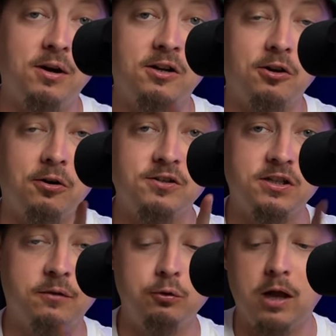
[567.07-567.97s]
encouraging
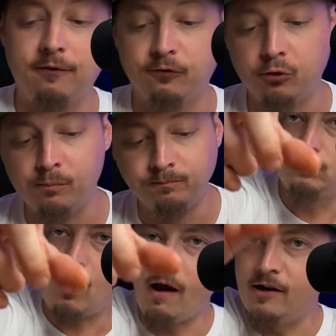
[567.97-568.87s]
if you like food.
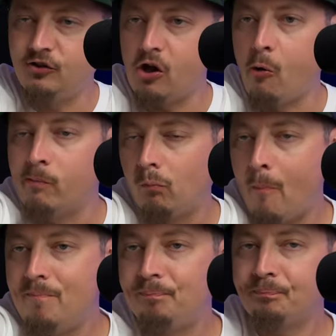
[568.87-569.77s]
All right, so
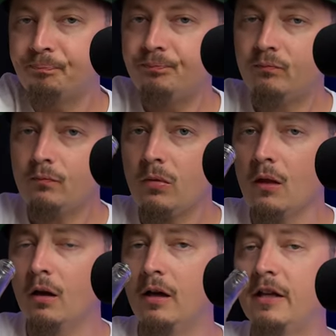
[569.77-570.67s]

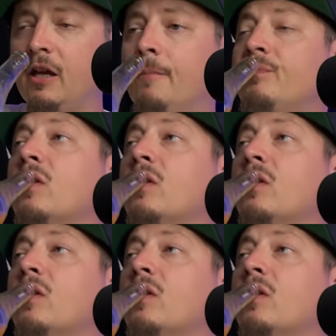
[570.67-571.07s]
again,